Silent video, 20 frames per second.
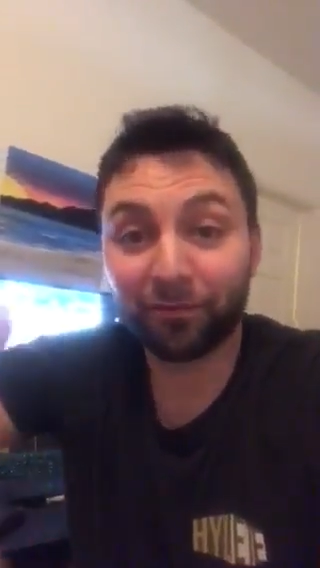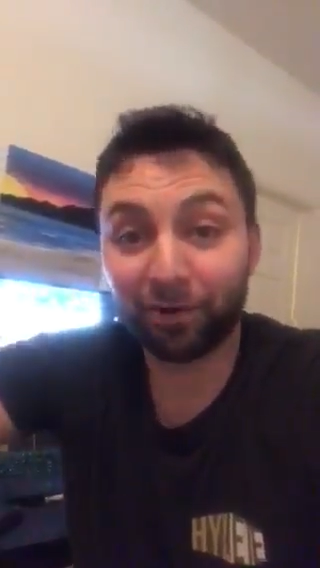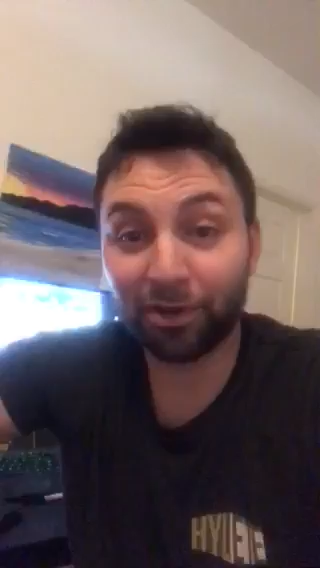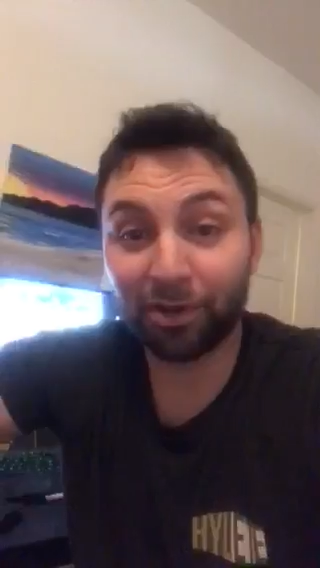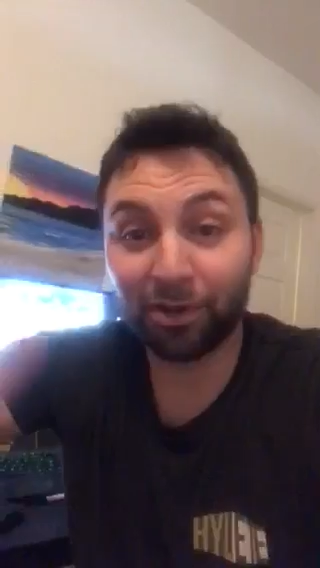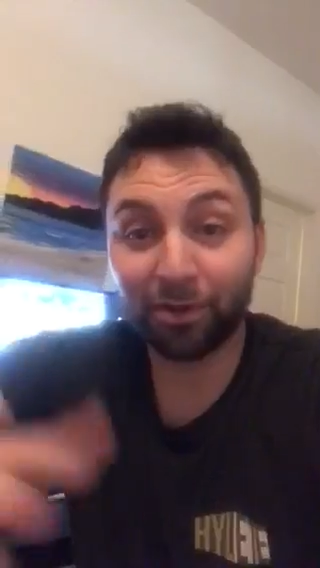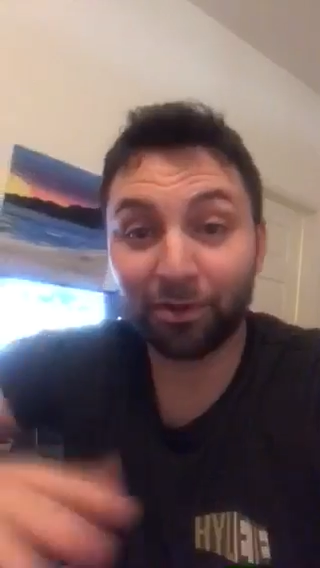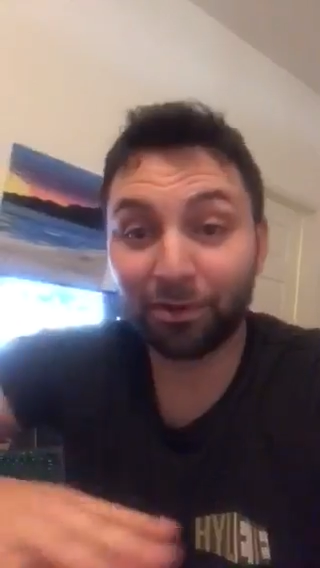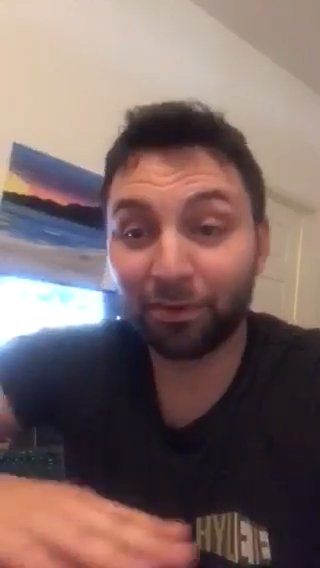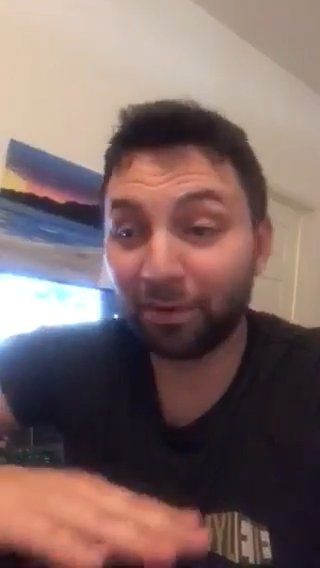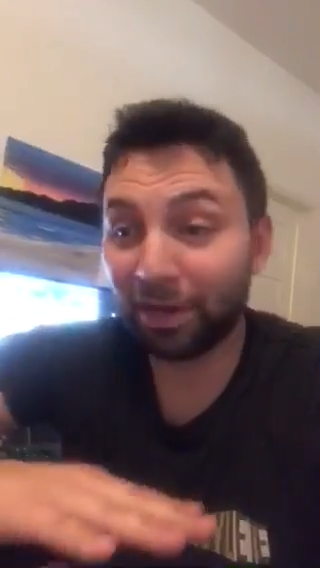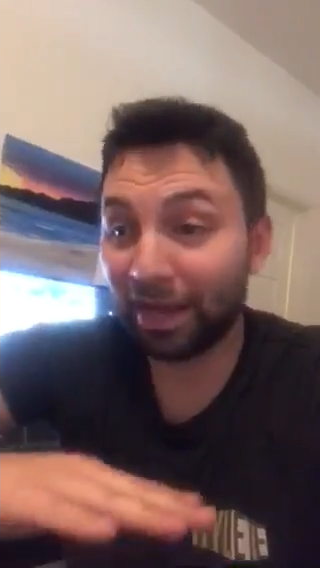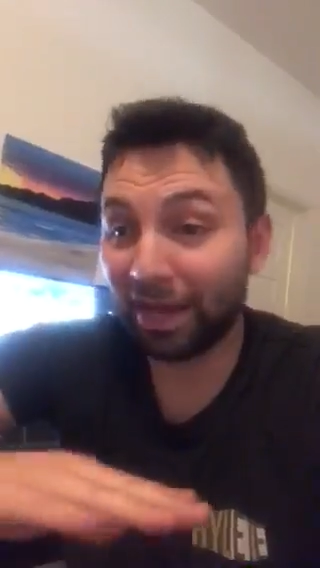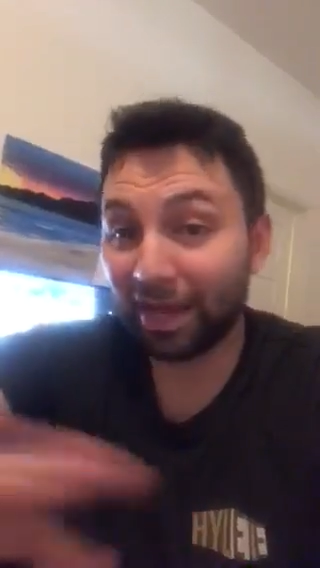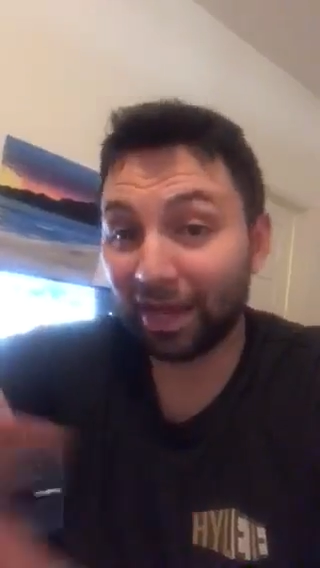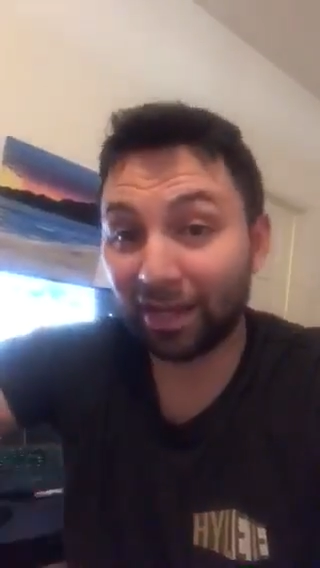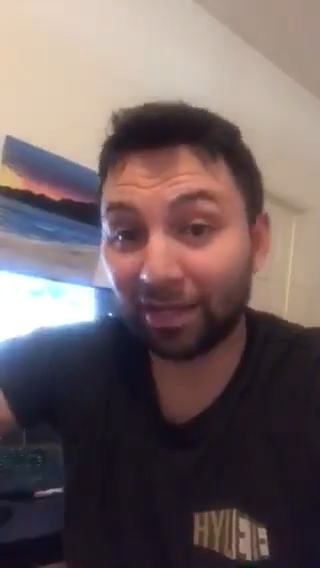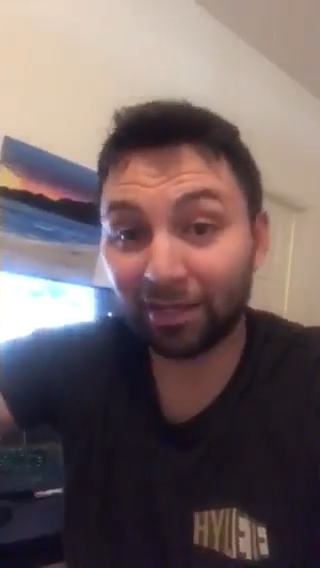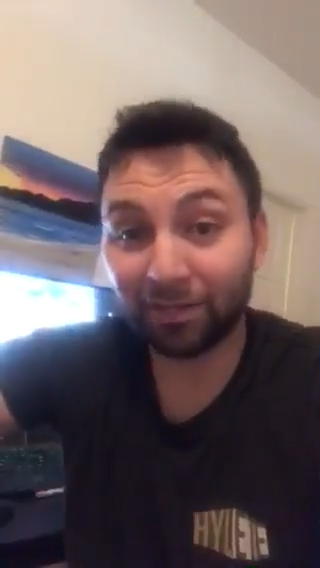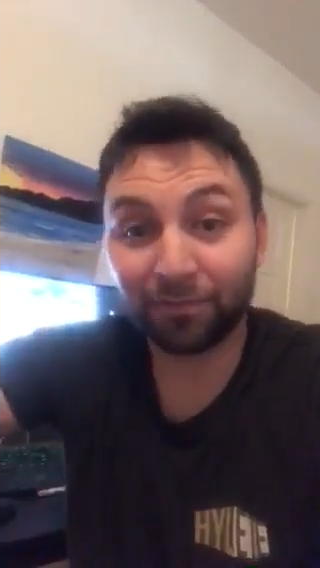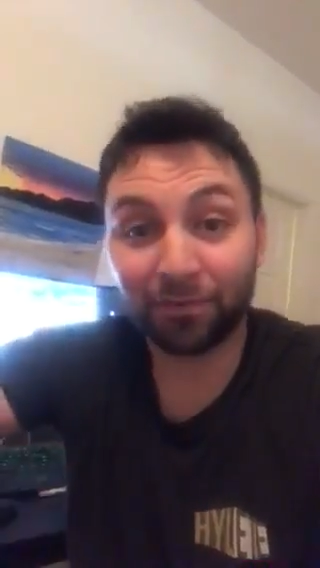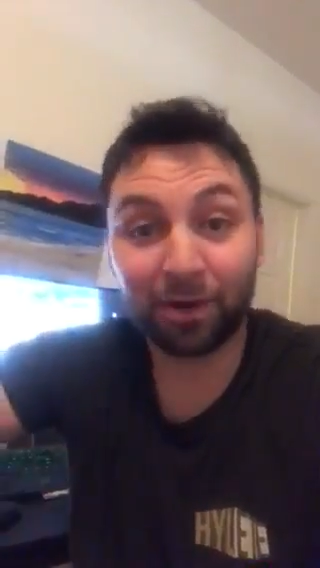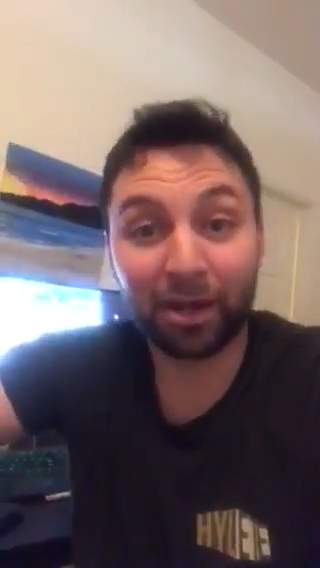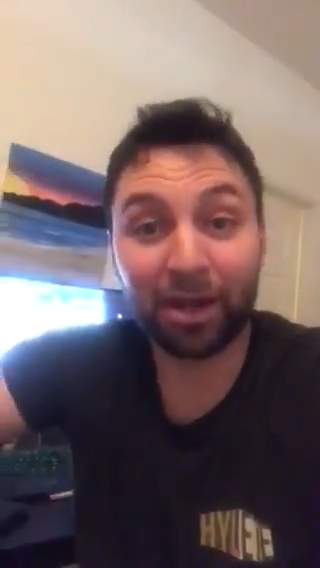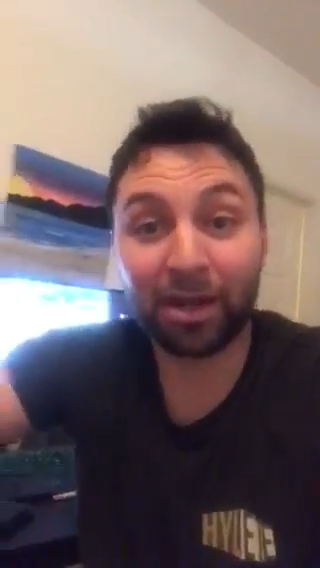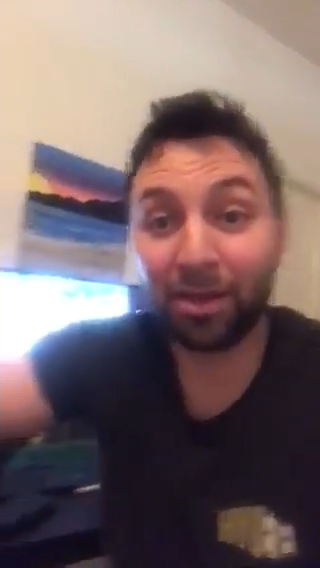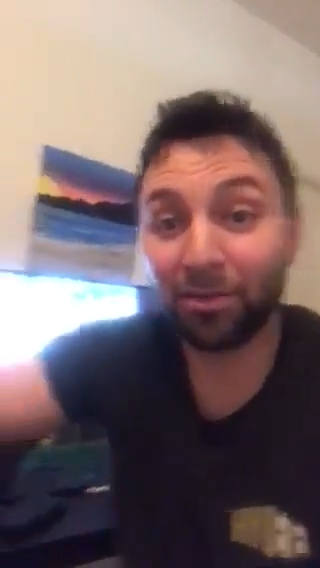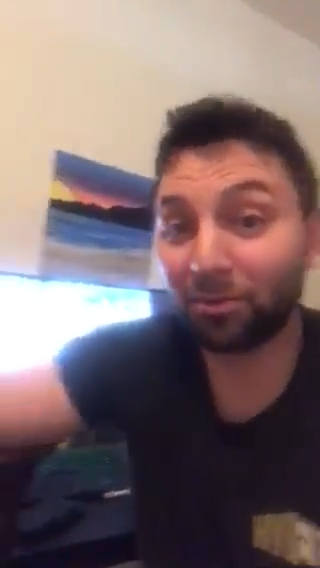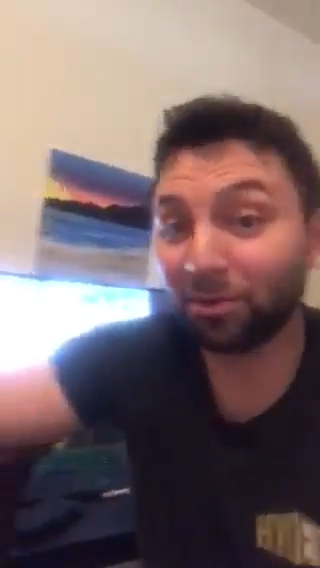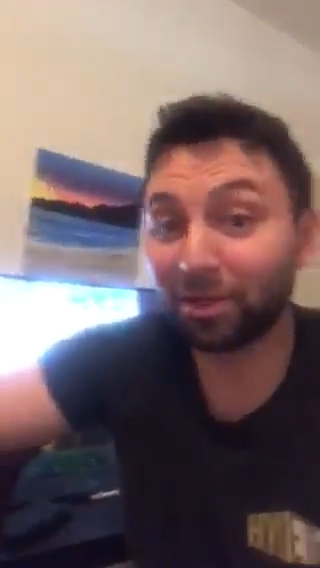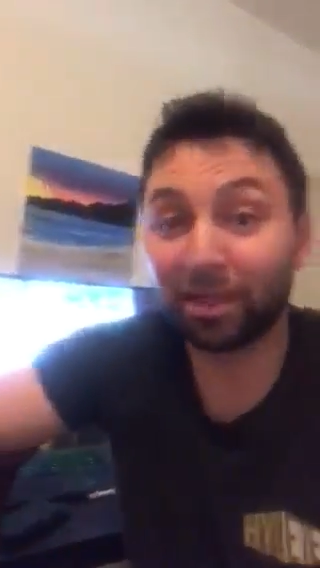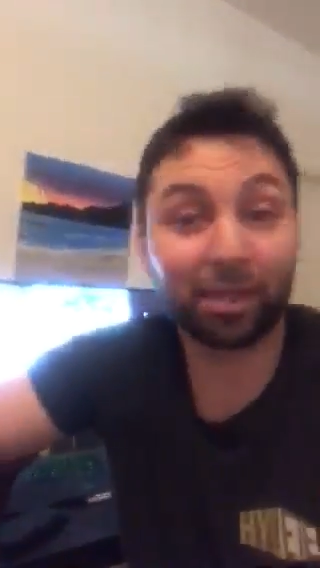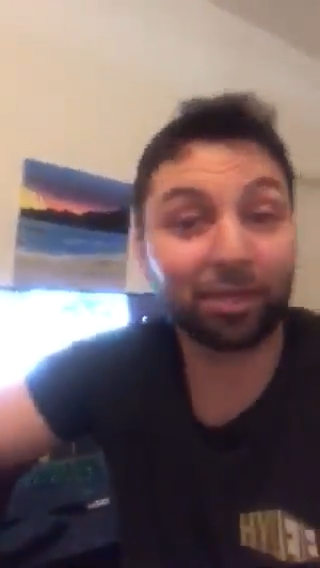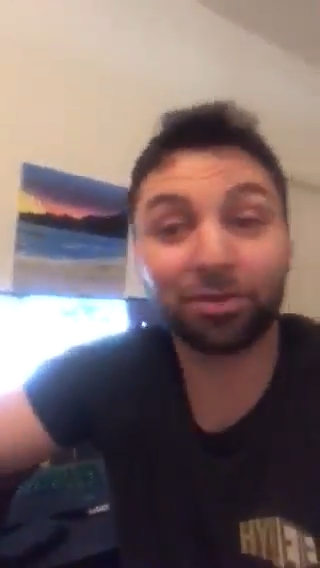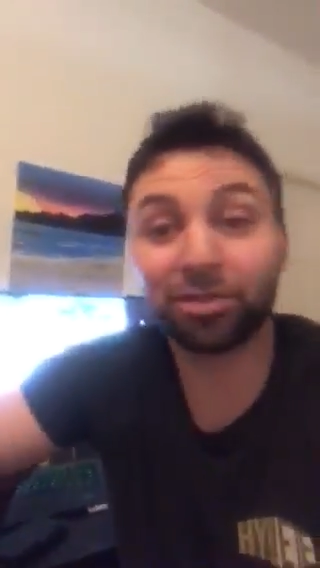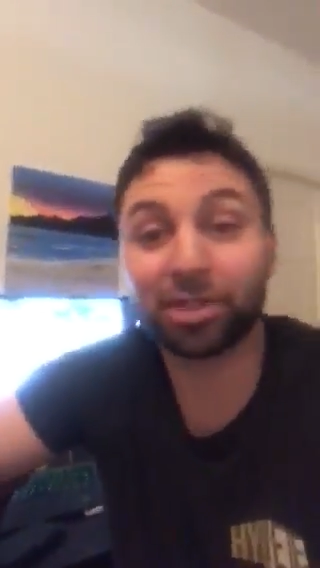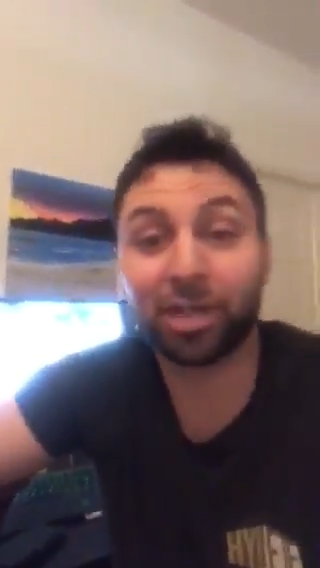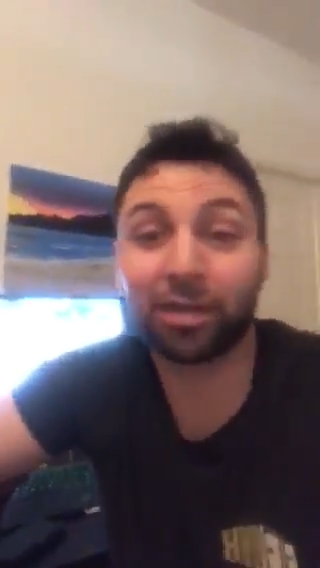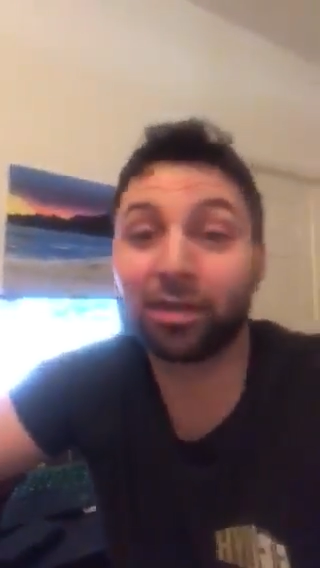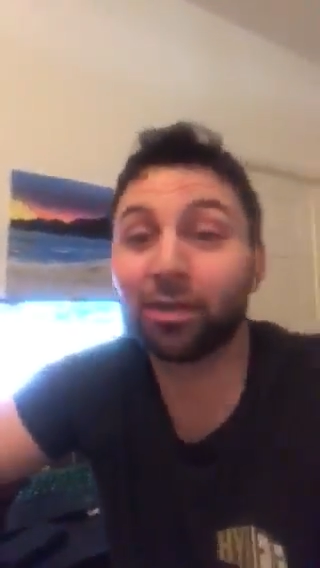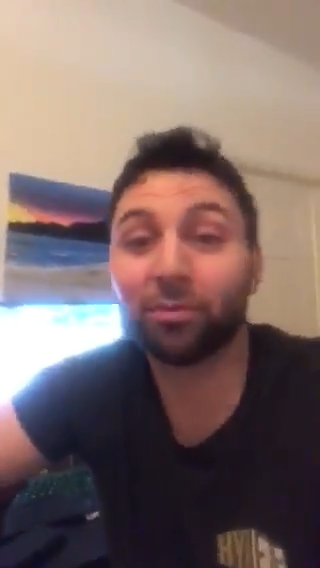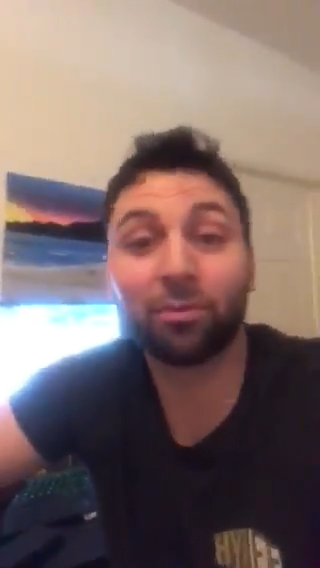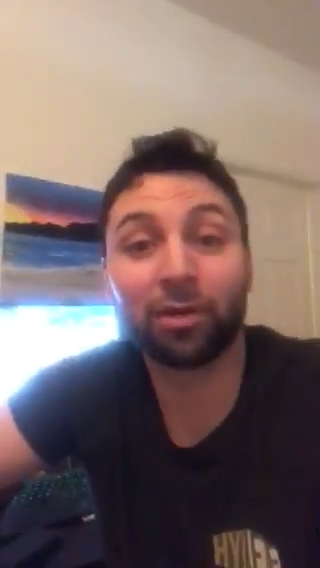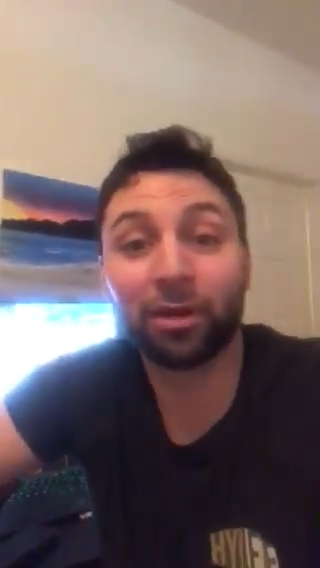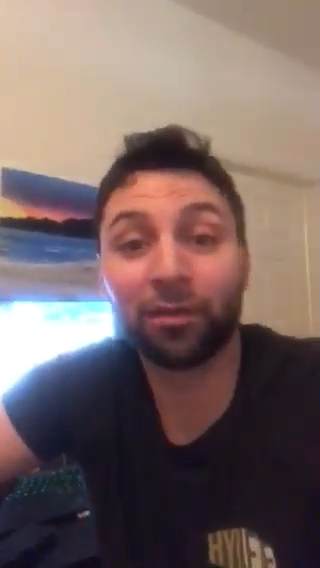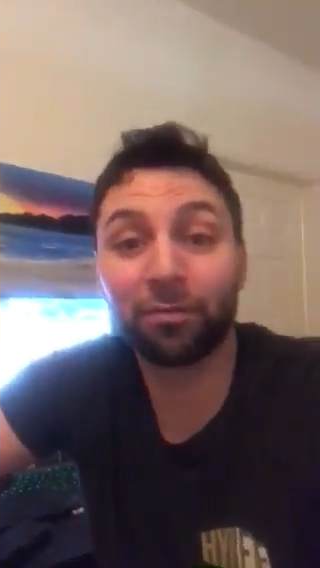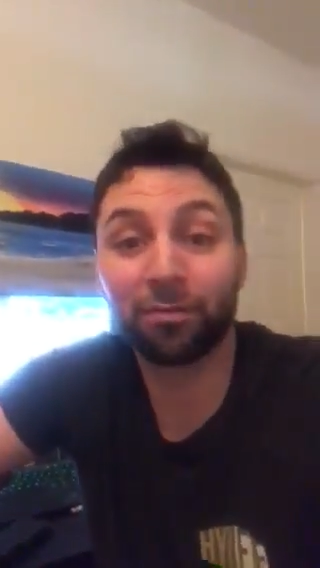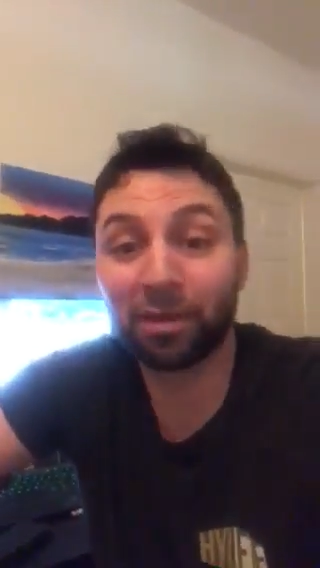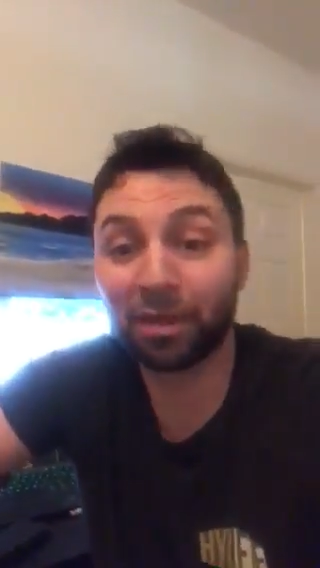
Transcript: for you, and for anyone that you share it with